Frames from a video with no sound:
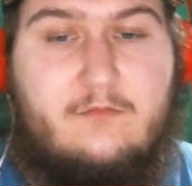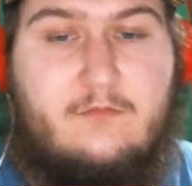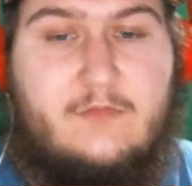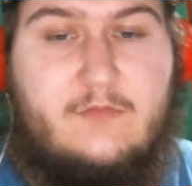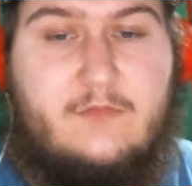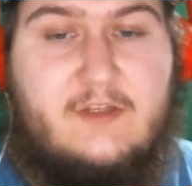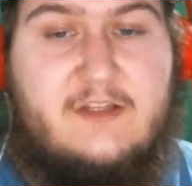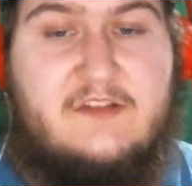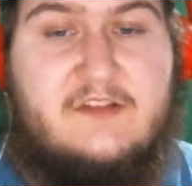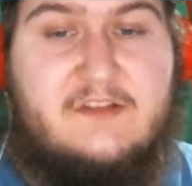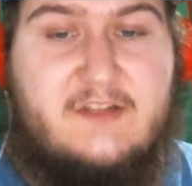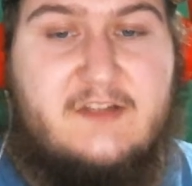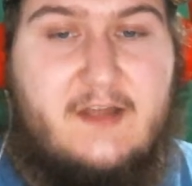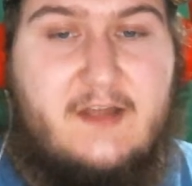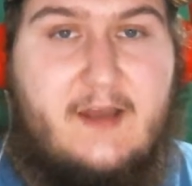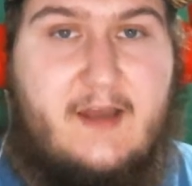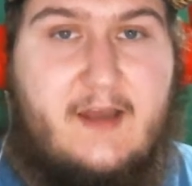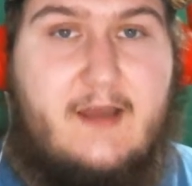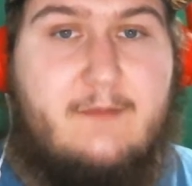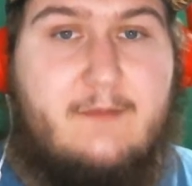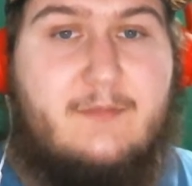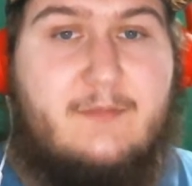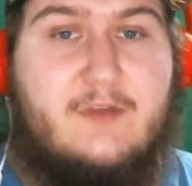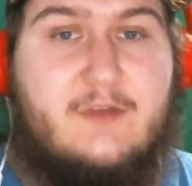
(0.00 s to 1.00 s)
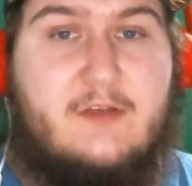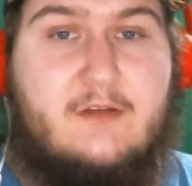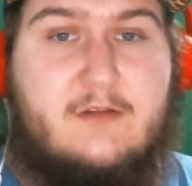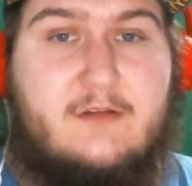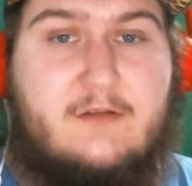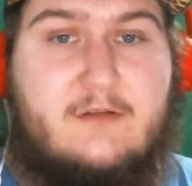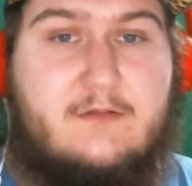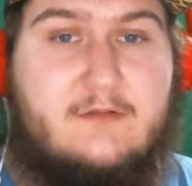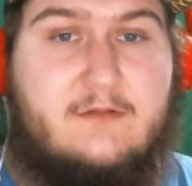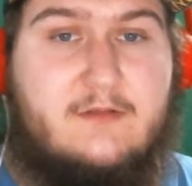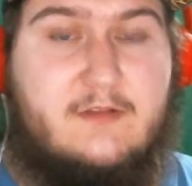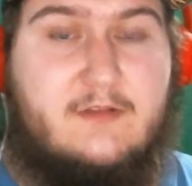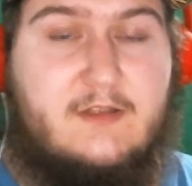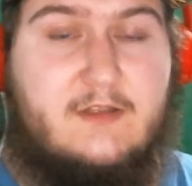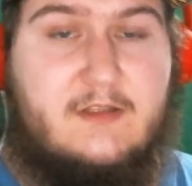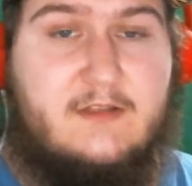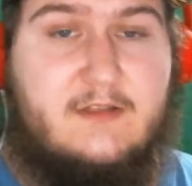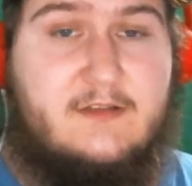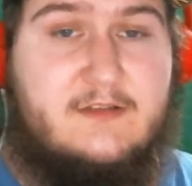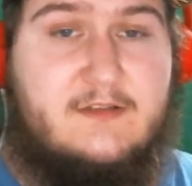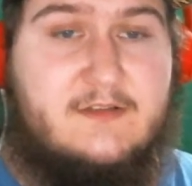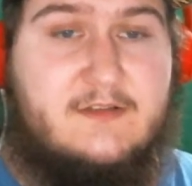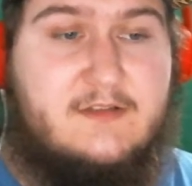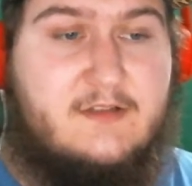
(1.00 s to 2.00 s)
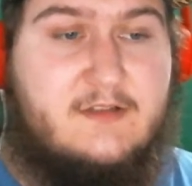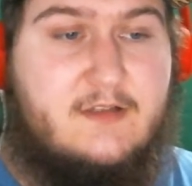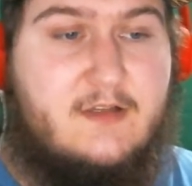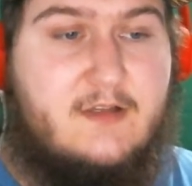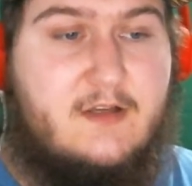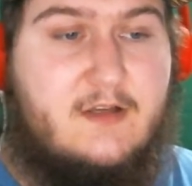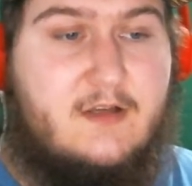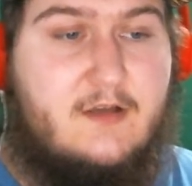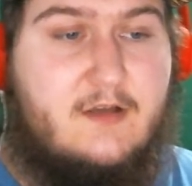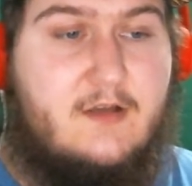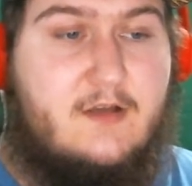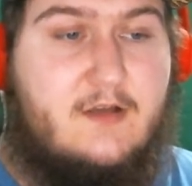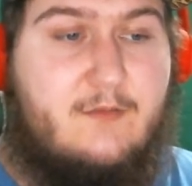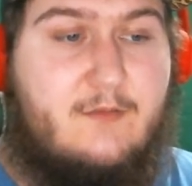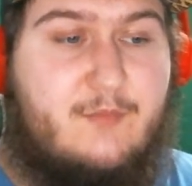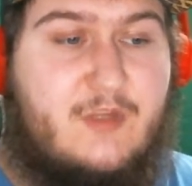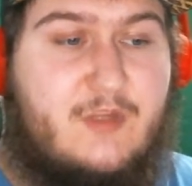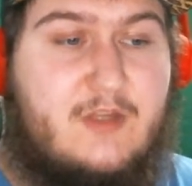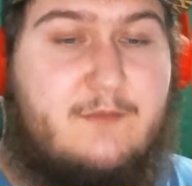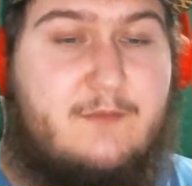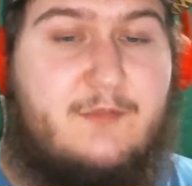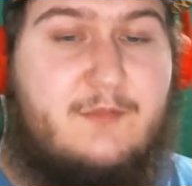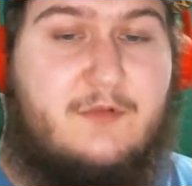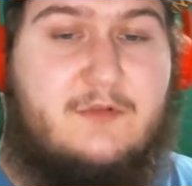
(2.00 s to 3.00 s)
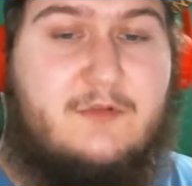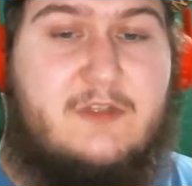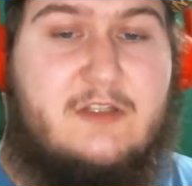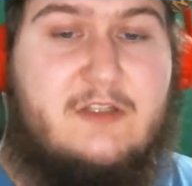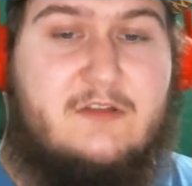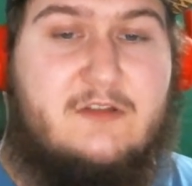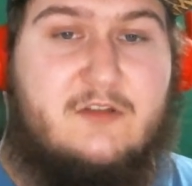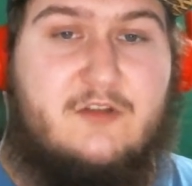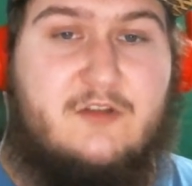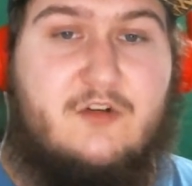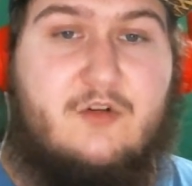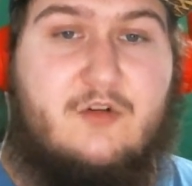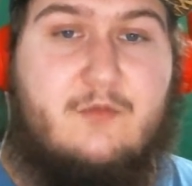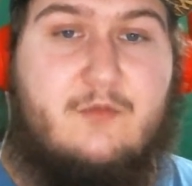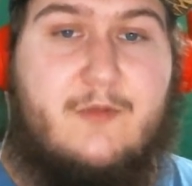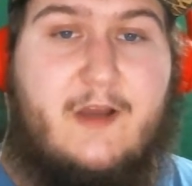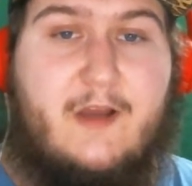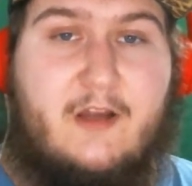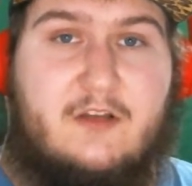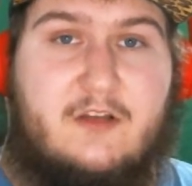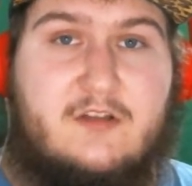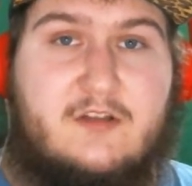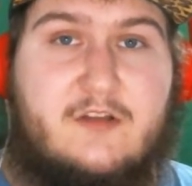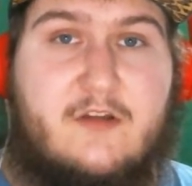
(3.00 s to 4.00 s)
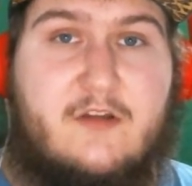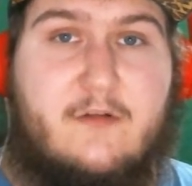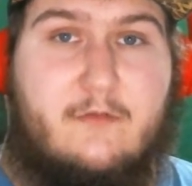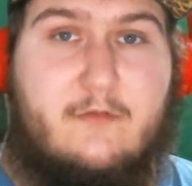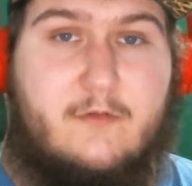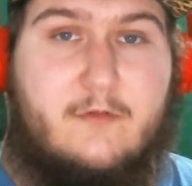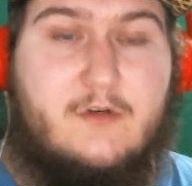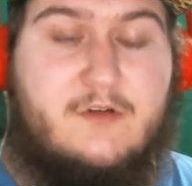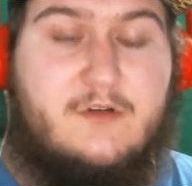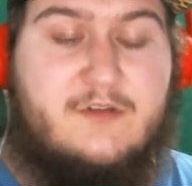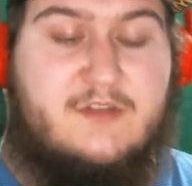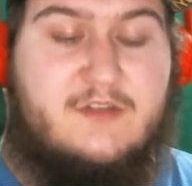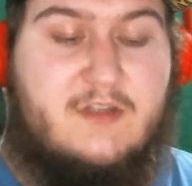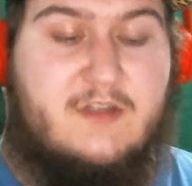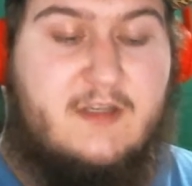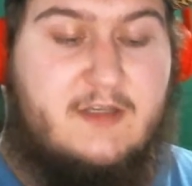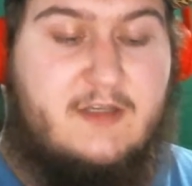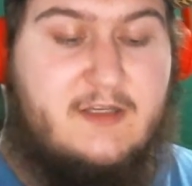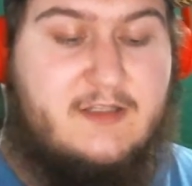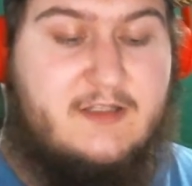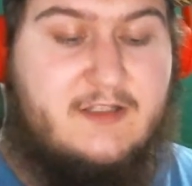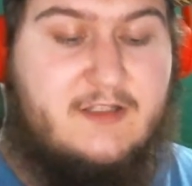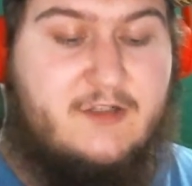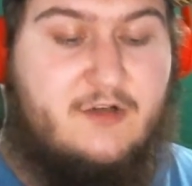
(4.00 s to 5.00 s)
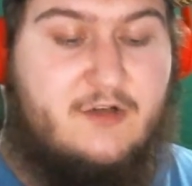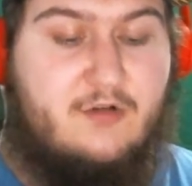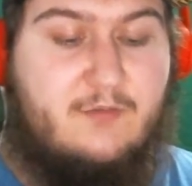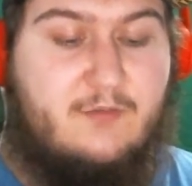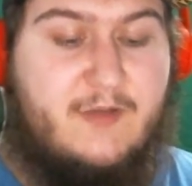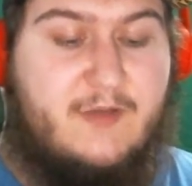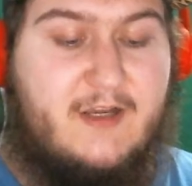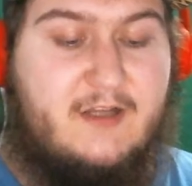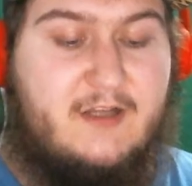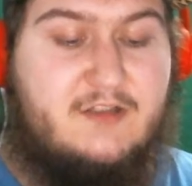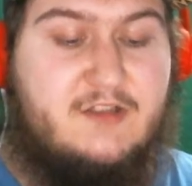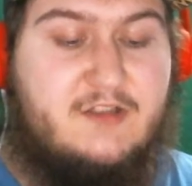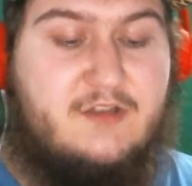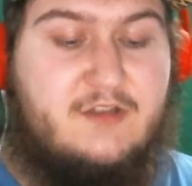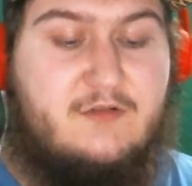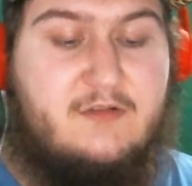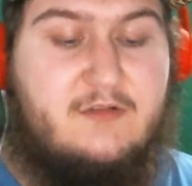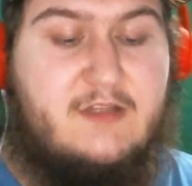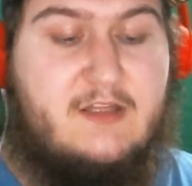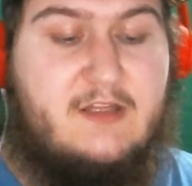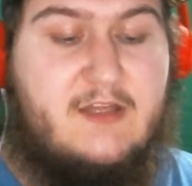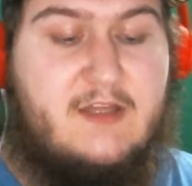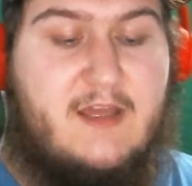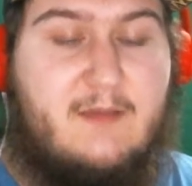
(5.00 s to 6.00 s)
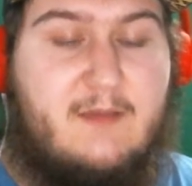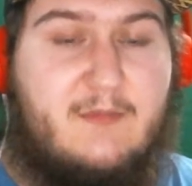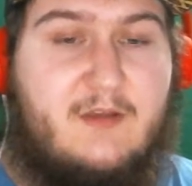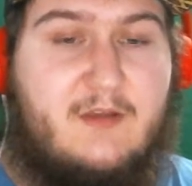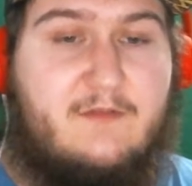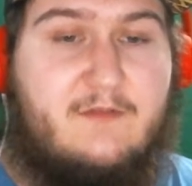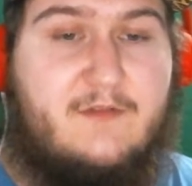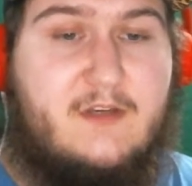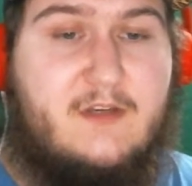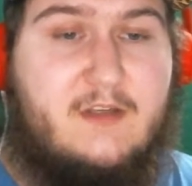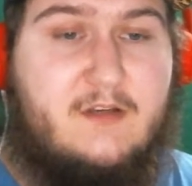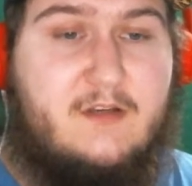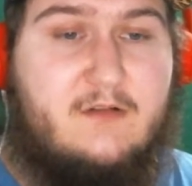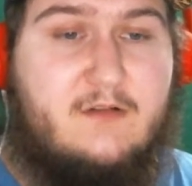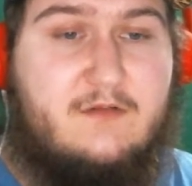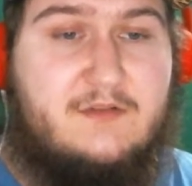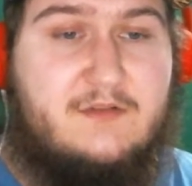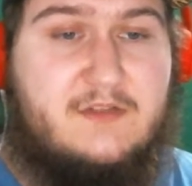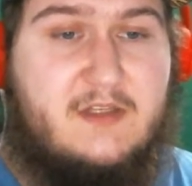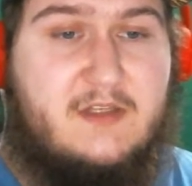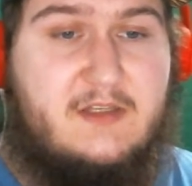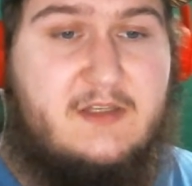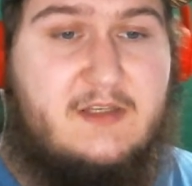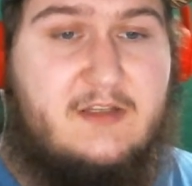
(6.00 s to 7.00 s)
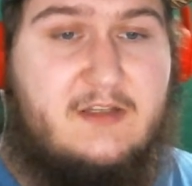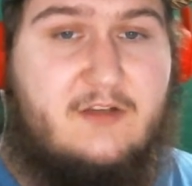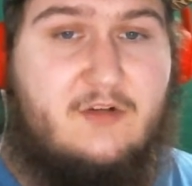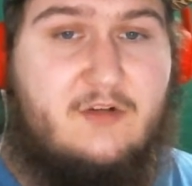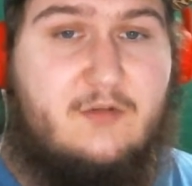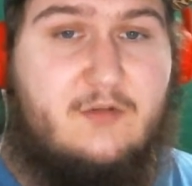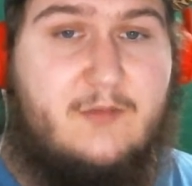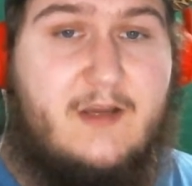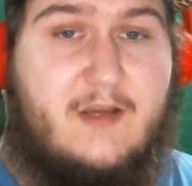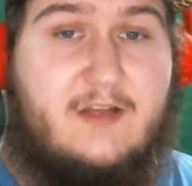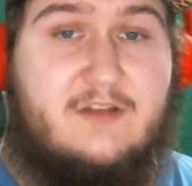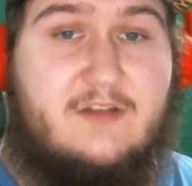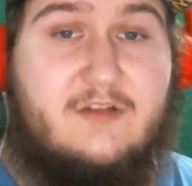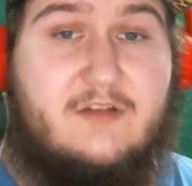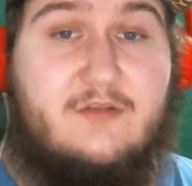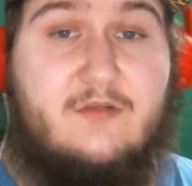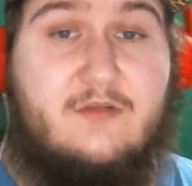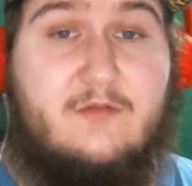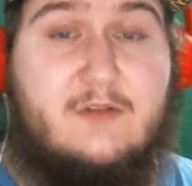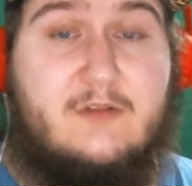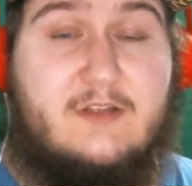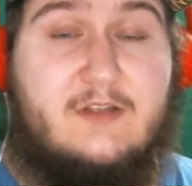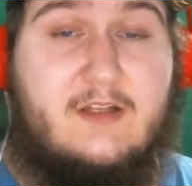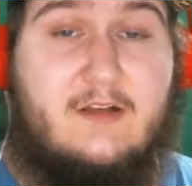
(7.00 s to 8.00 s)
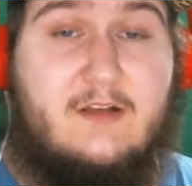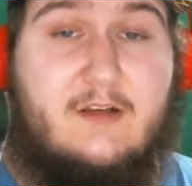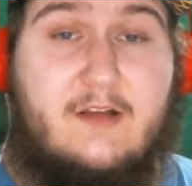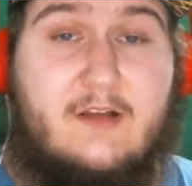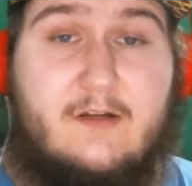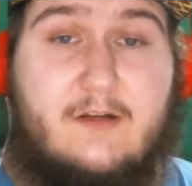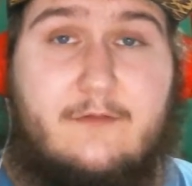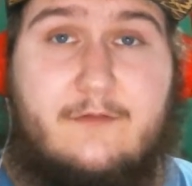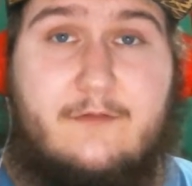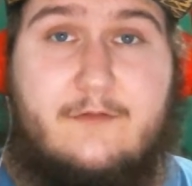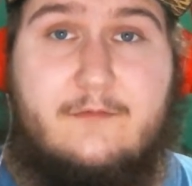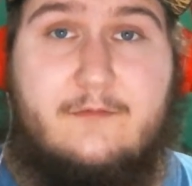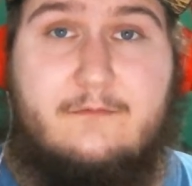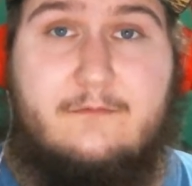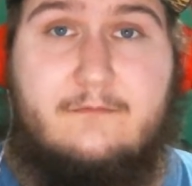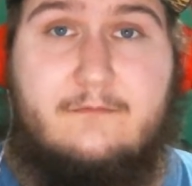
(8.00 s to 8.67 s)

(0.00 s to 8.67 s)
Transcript: needs to happen is people need to go back to their roots. They need to go back to doing the gaming videos. They need to go back to doing what they love.